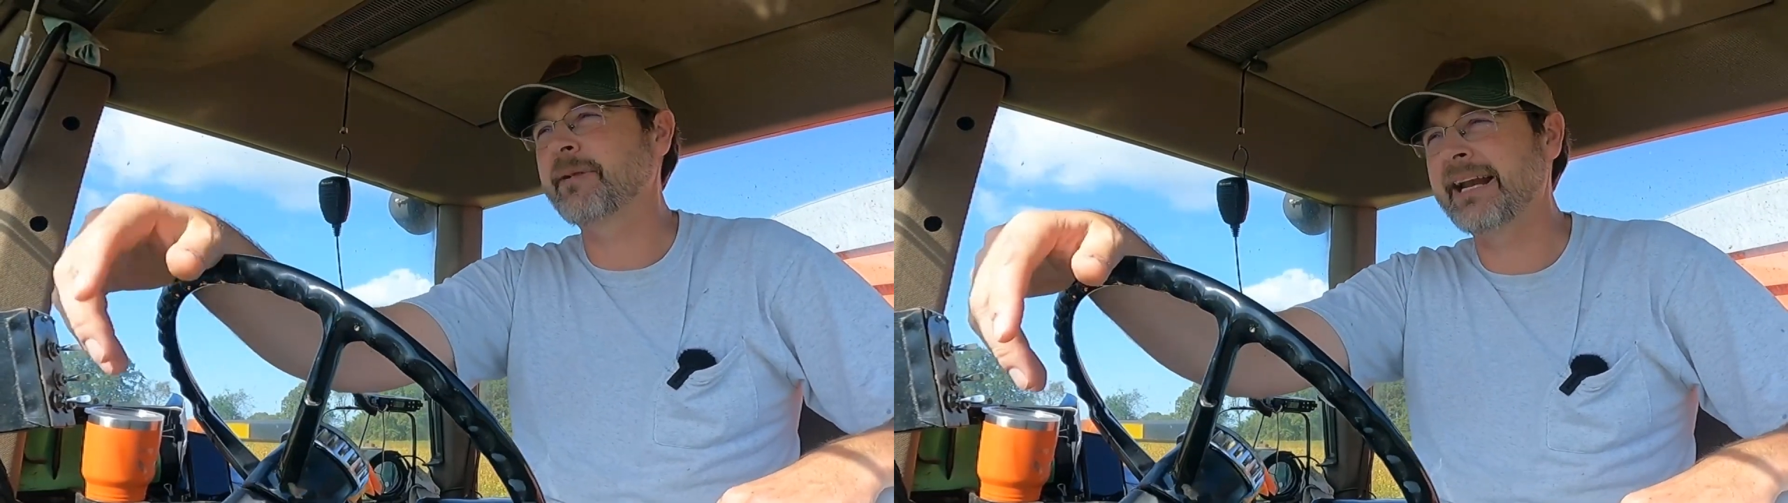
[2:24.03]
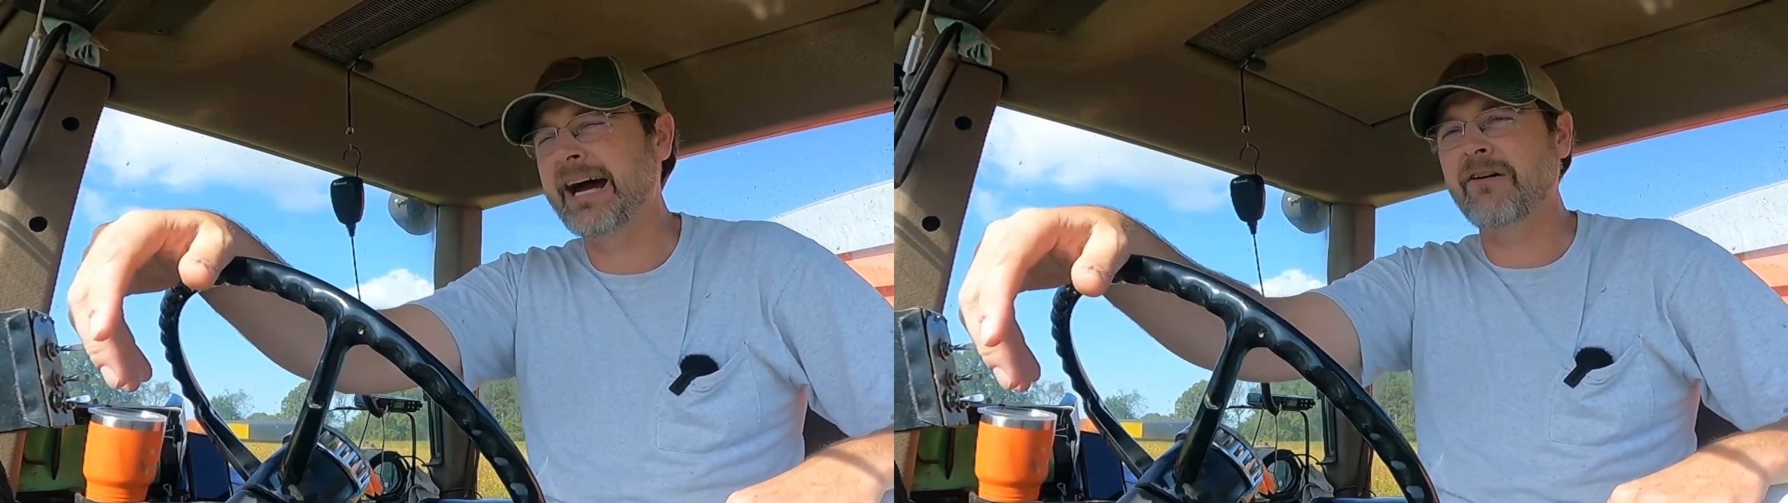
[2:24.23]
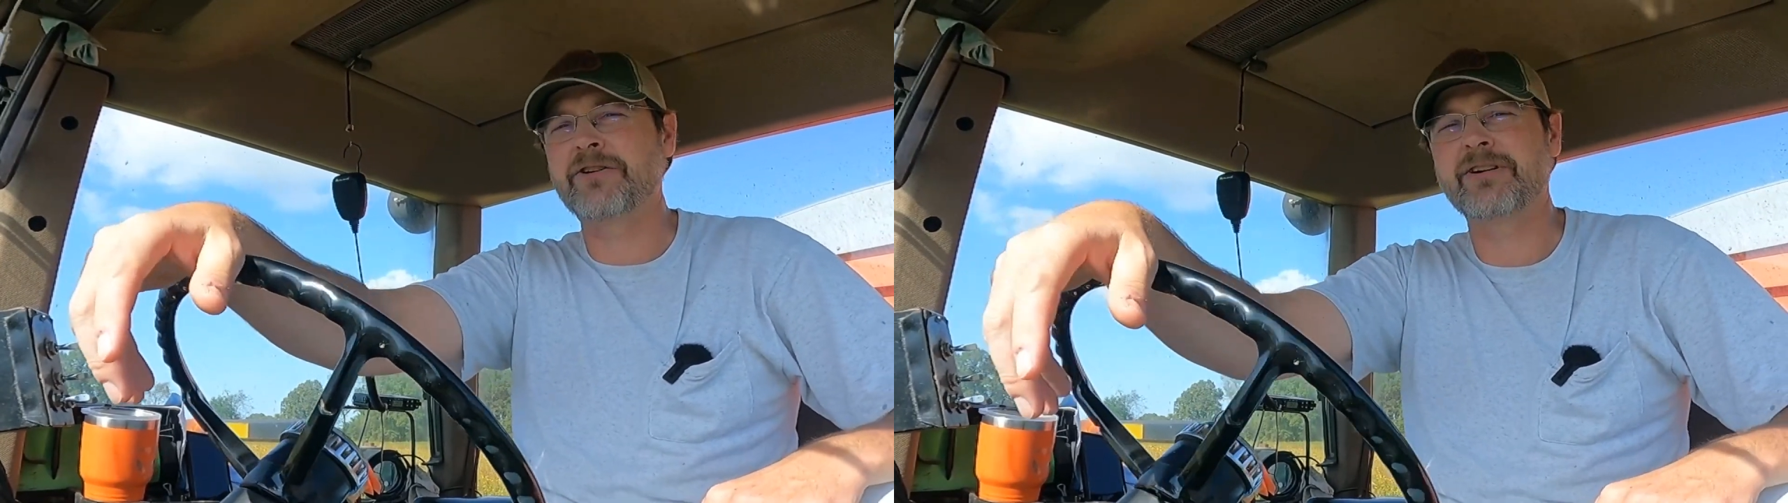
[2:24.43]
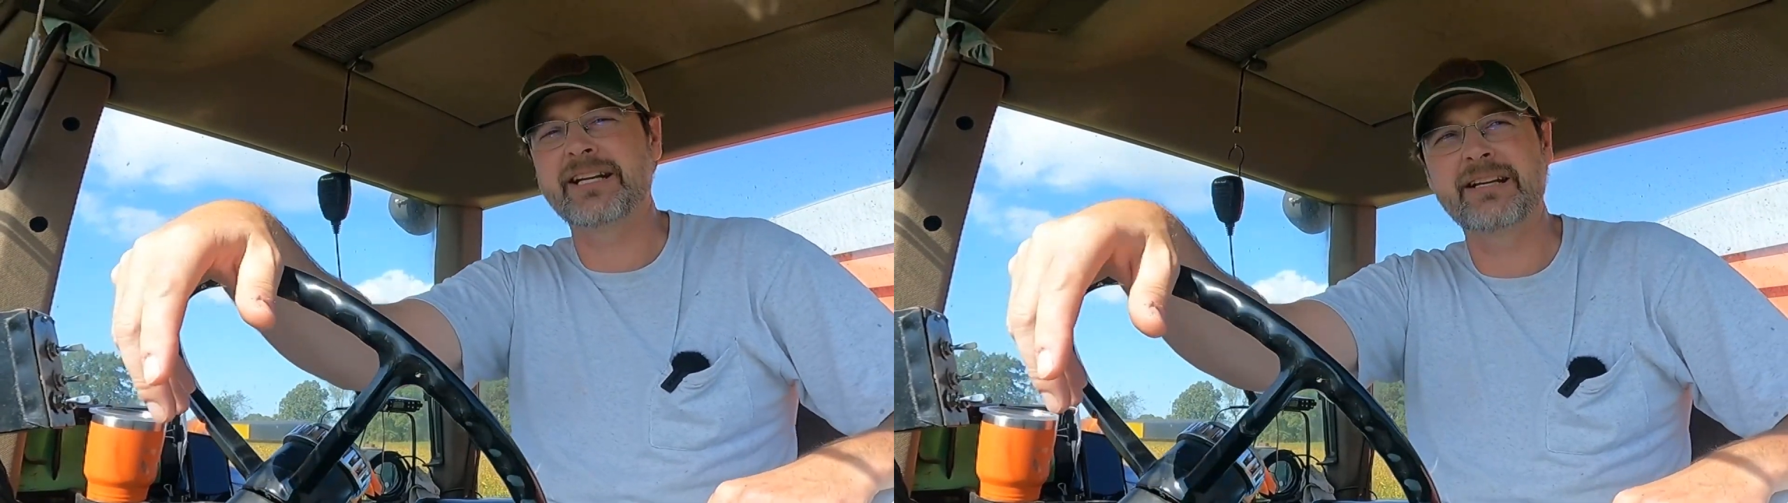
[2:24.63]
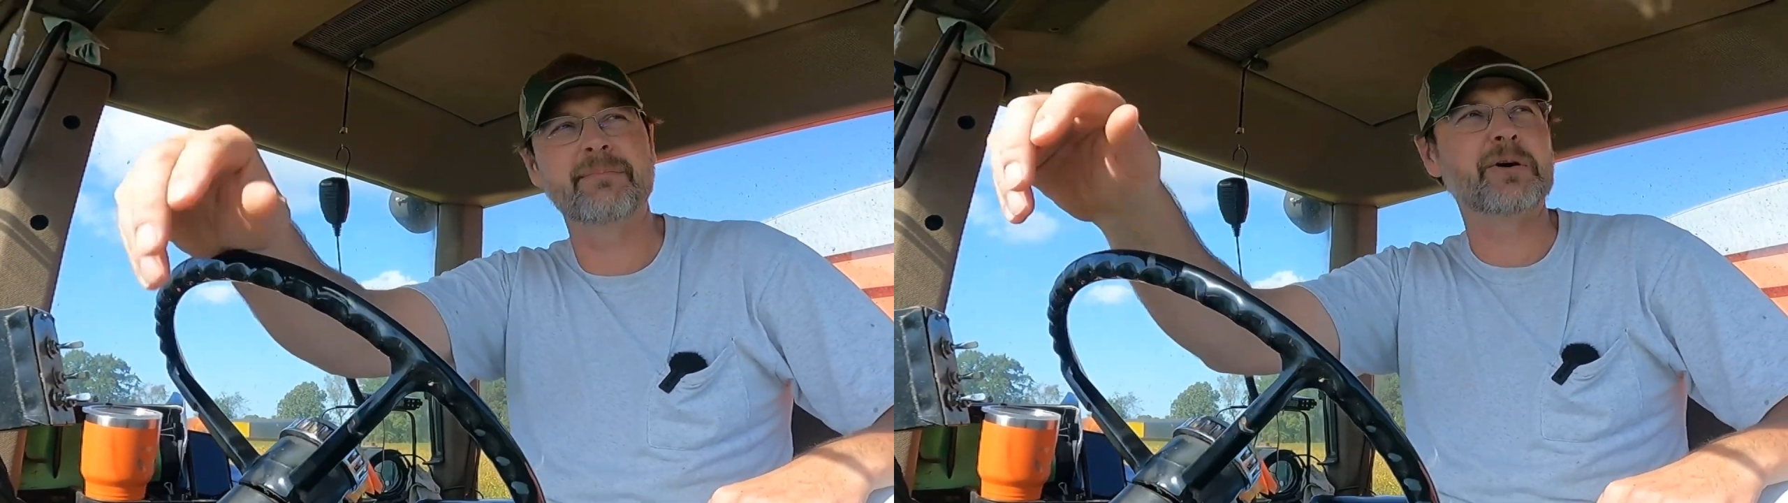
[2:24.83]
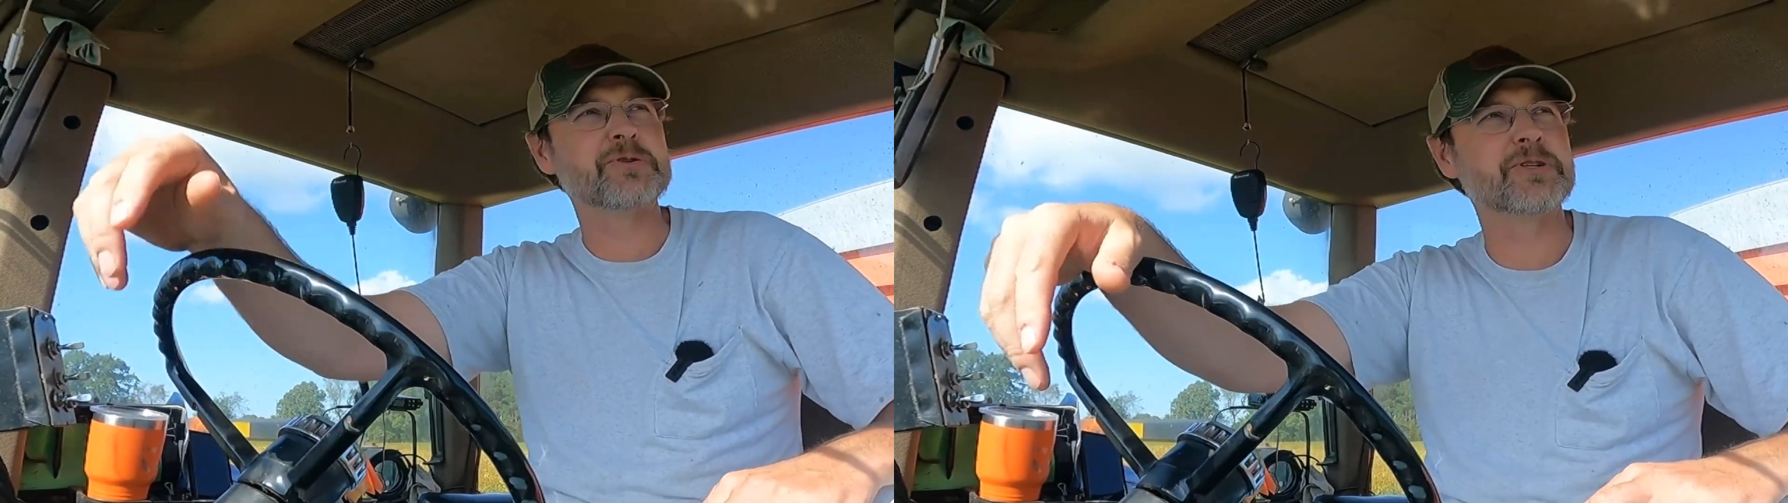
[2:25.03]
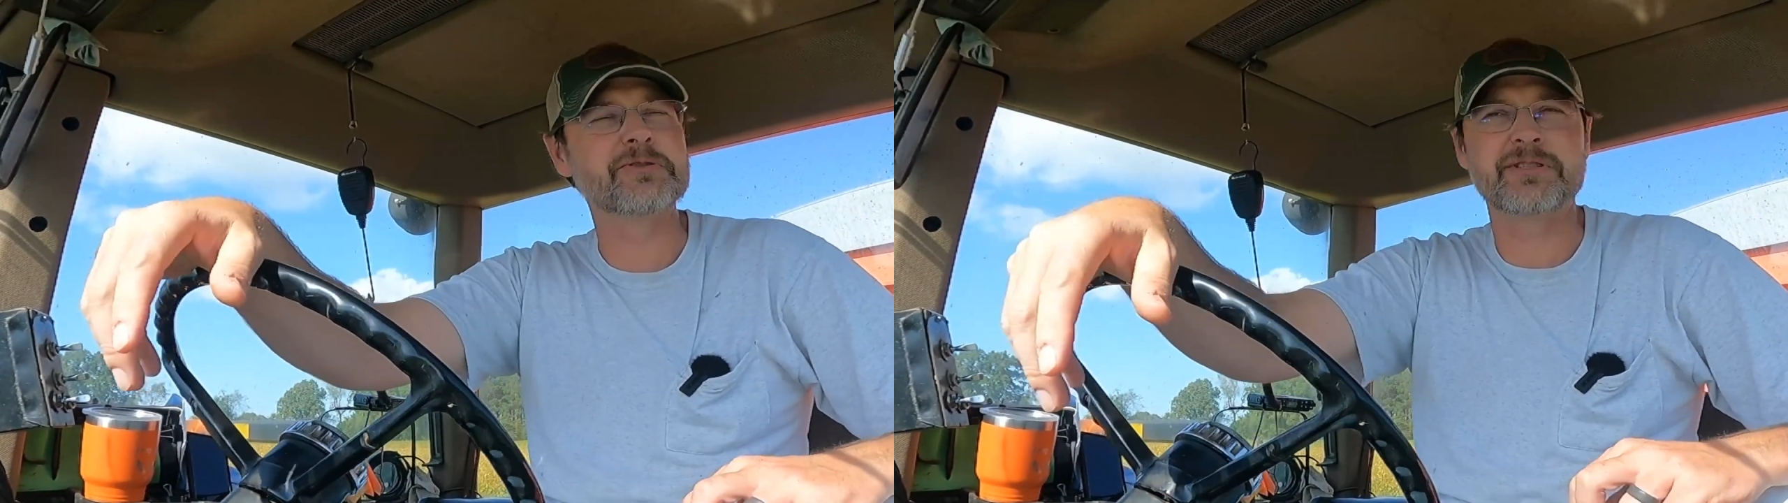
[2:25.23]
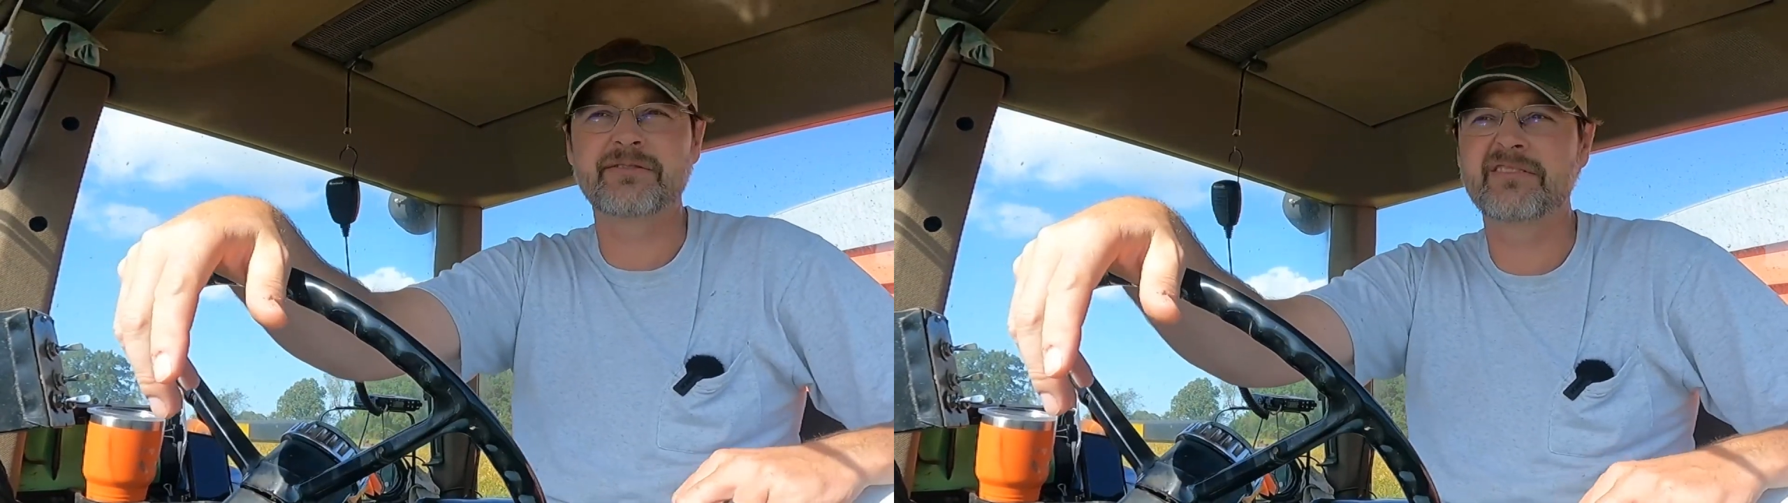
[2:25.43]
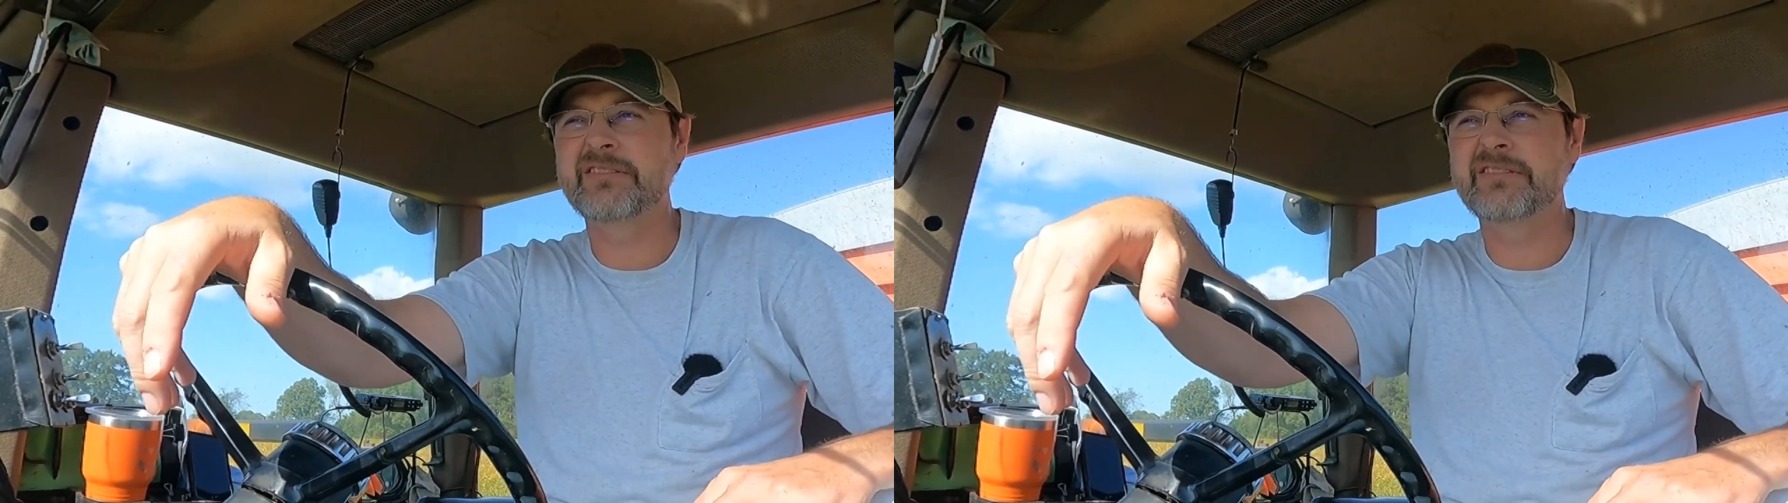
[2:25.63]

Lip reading: about an hour trying to get bolts loose and